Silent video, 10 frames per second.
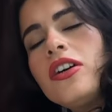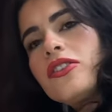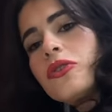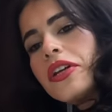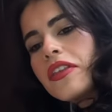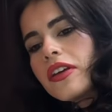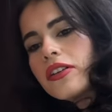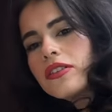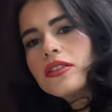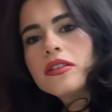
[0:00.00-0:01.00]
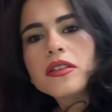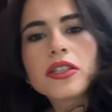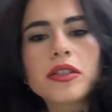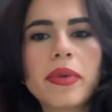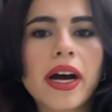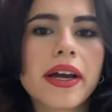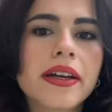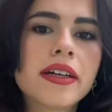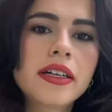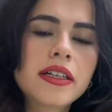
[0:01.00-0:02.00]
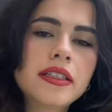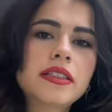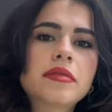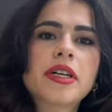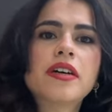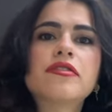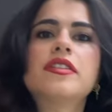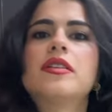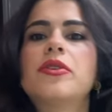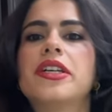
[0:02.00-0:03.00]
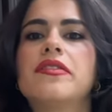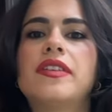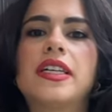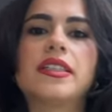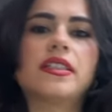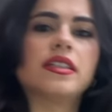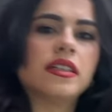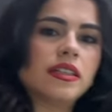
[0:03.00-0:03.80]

do anything else. Goodbye. This is my outfit. I'm wearing a vest.